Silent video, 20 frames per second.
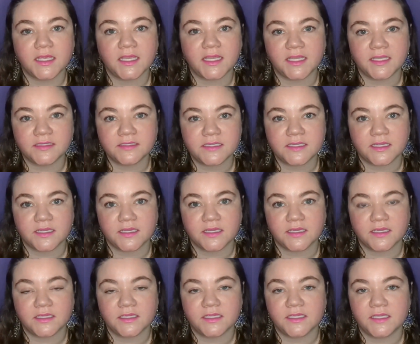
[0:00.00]

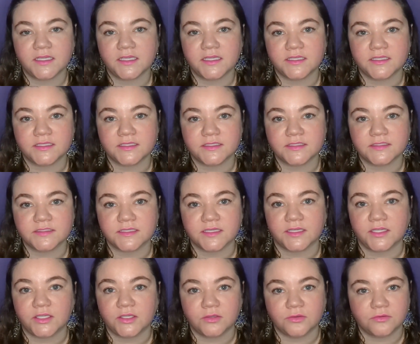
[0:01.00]
India is a
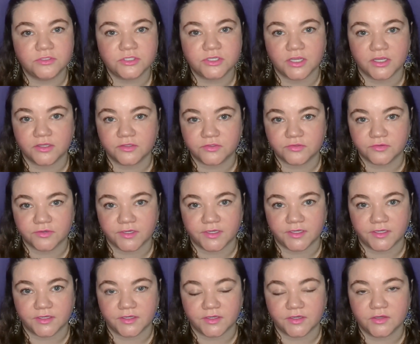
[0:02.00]
huge
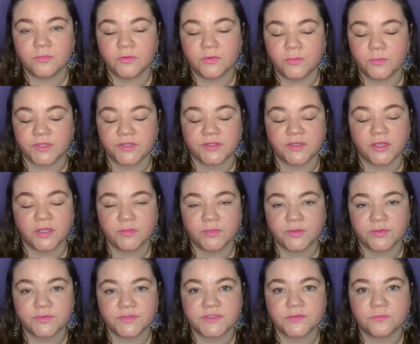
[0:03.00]
country with
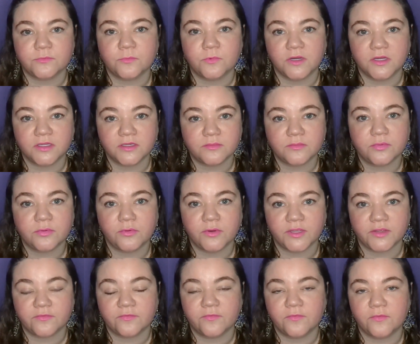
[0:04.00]
almost
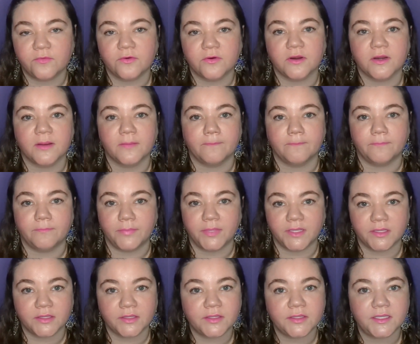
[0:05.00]
1.4
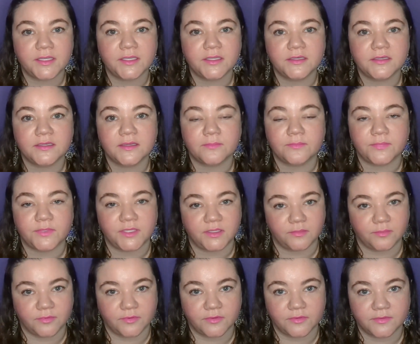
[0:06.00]
billion
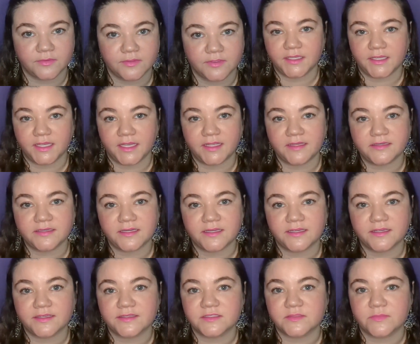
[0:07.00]
people.
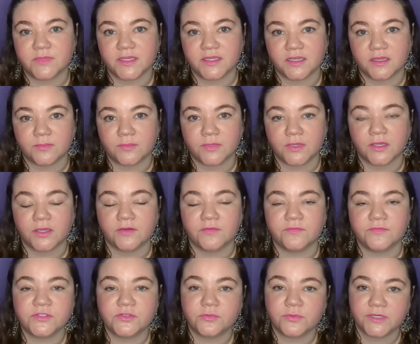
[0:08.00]
India is made up
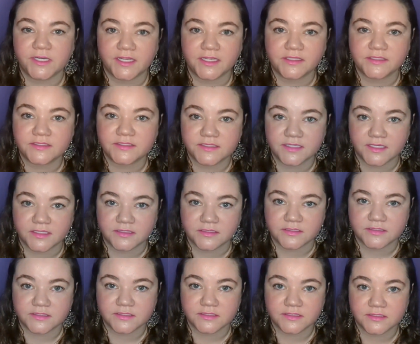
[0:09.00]
of 28
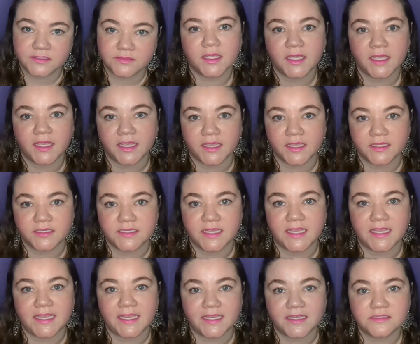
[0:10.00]
states and
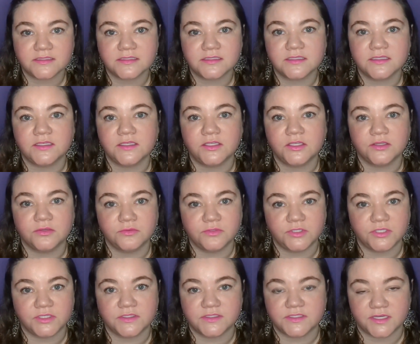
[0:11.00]
8
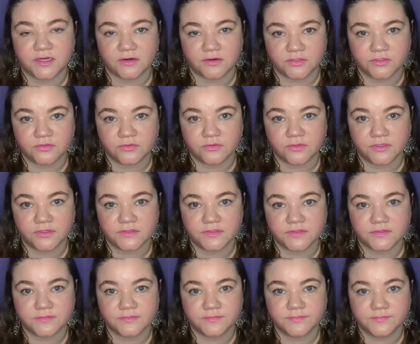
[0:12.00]
union
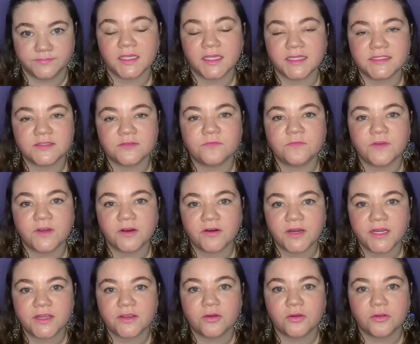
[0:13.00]
territories. It's a
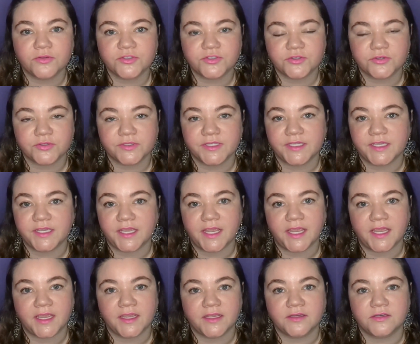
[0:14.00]
very culturally
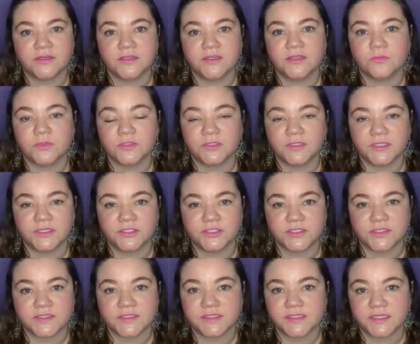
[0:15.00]
and
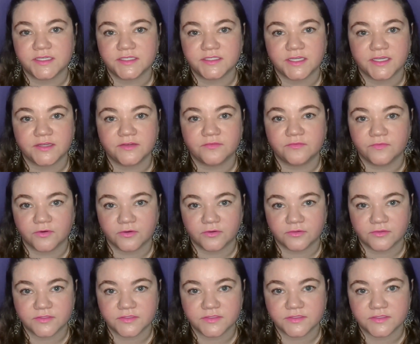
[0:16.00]
religiously
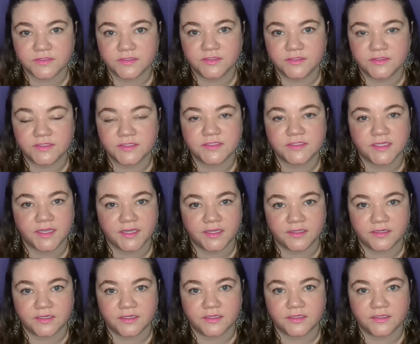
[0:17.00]
diverse
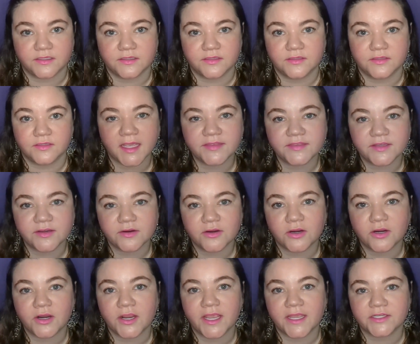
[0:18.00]
society, and there
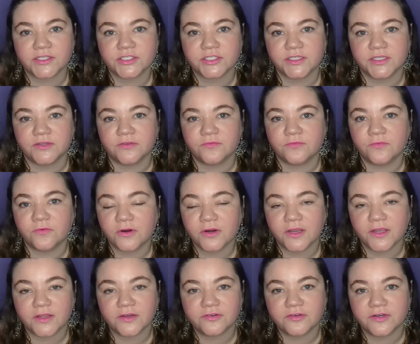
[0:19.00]
are actually
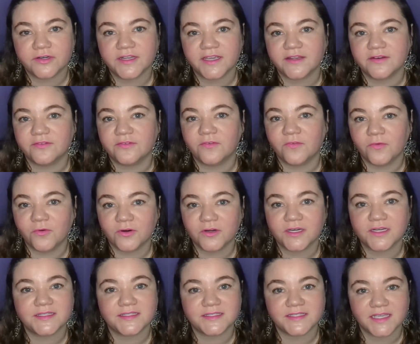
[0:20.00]

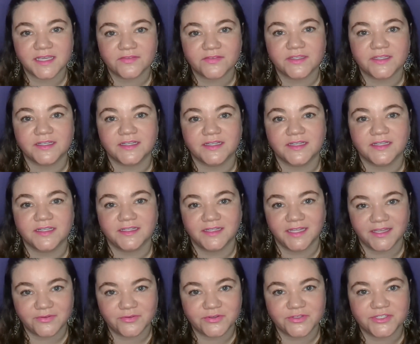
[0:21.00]
447
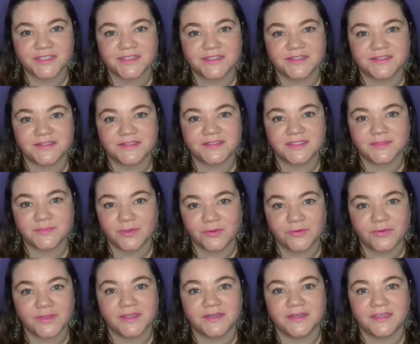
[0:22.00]
languages
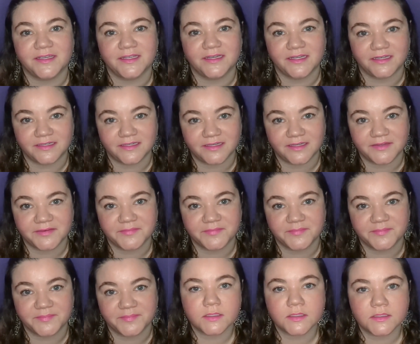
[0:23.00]
spoken in India.
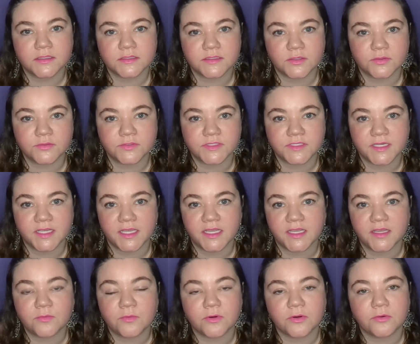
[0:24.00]
So
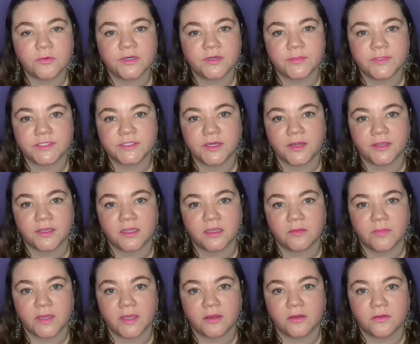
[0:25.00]
today we're going to be talking
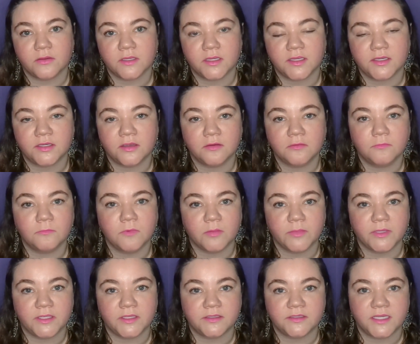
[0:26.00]
about a young
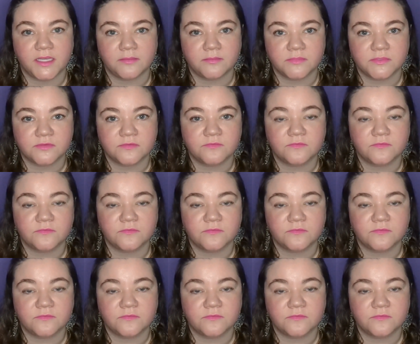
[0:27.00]
woman named